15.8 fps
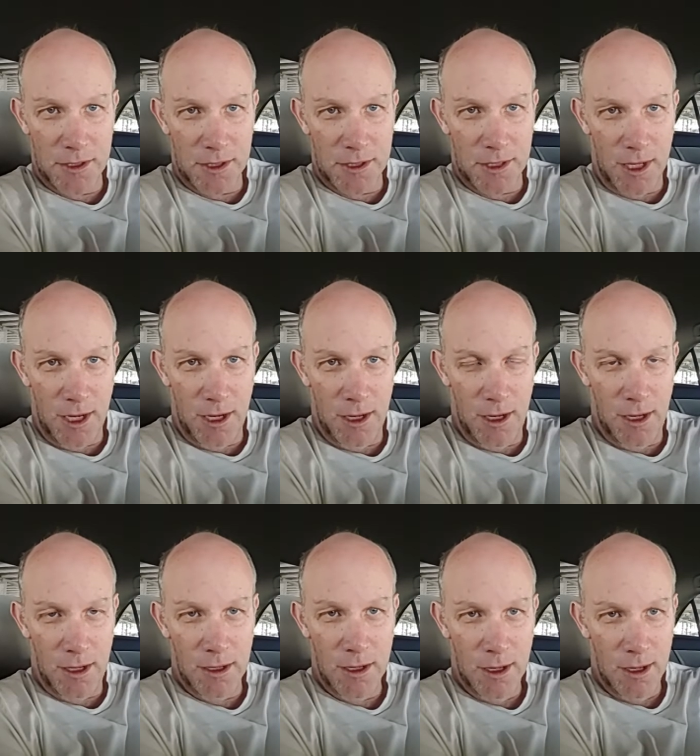
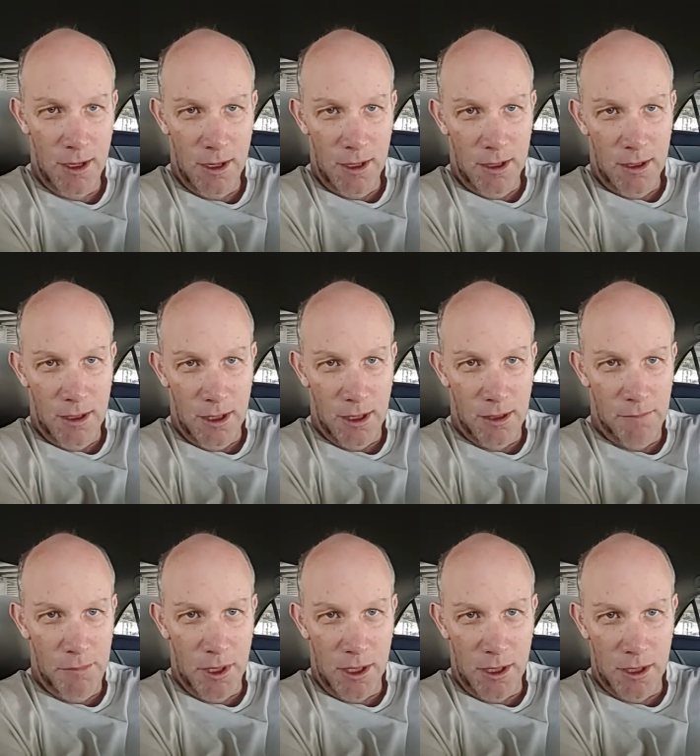society uh,
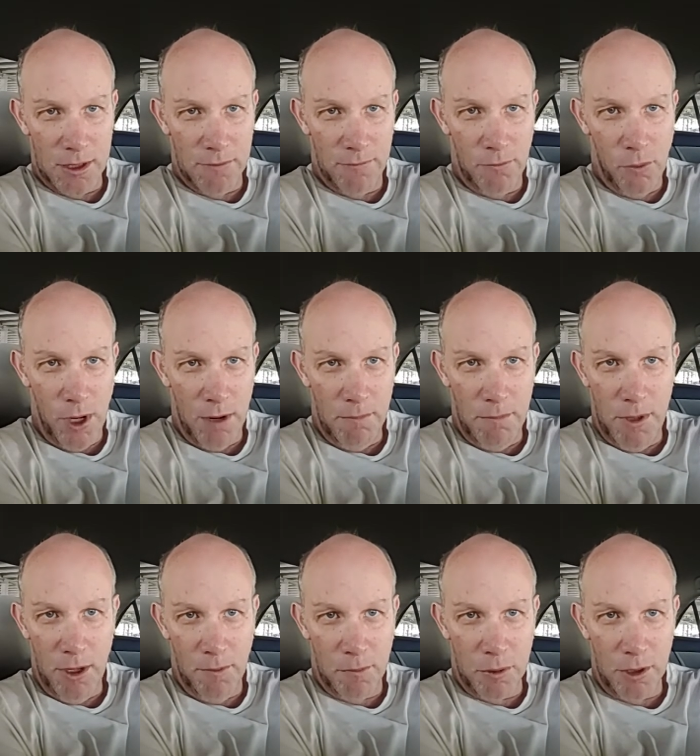because of white
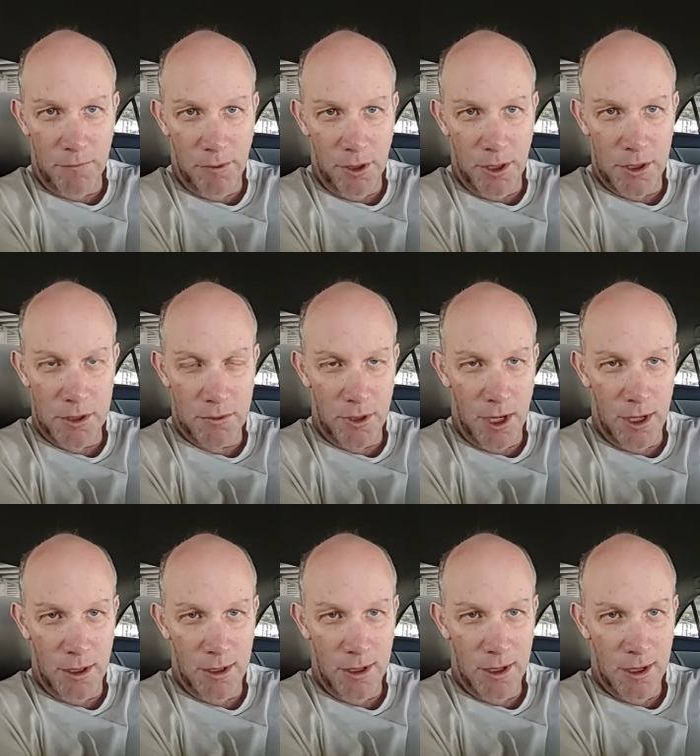male privilege,
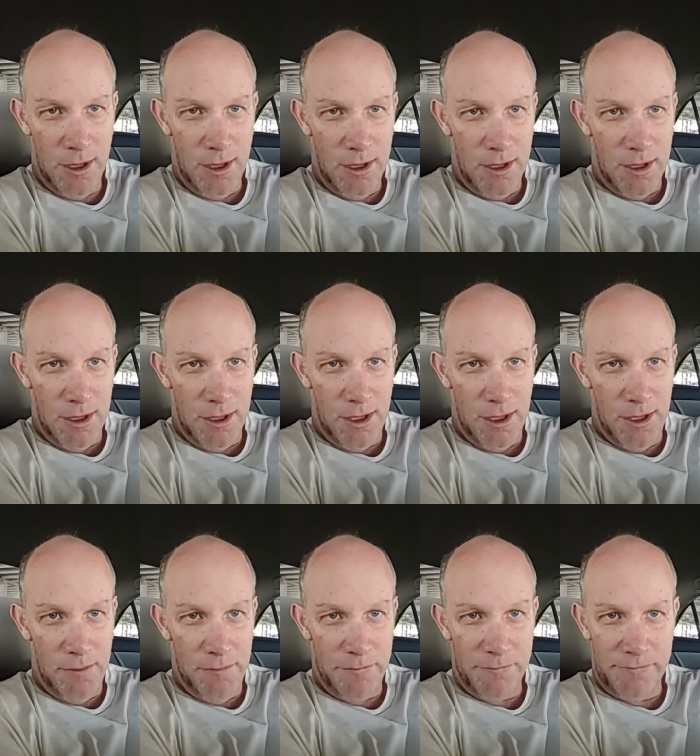right?
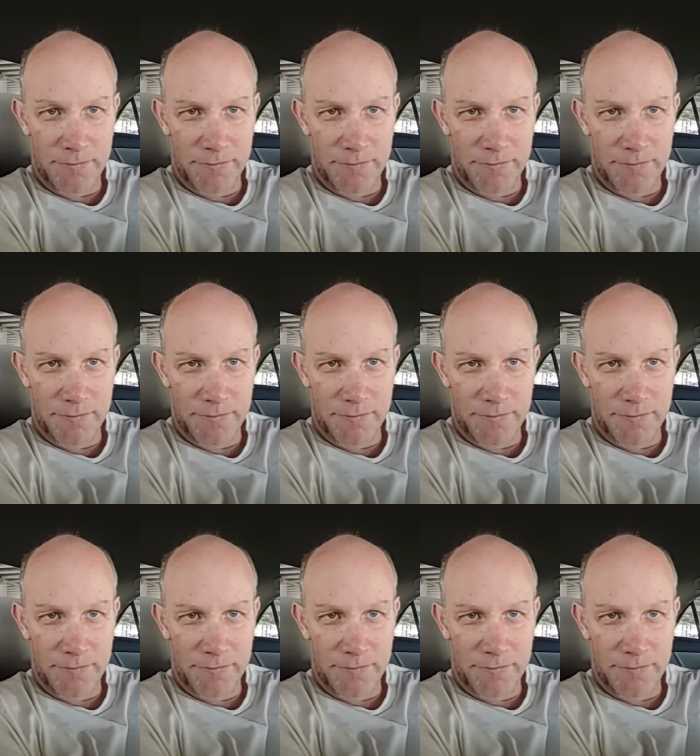Um,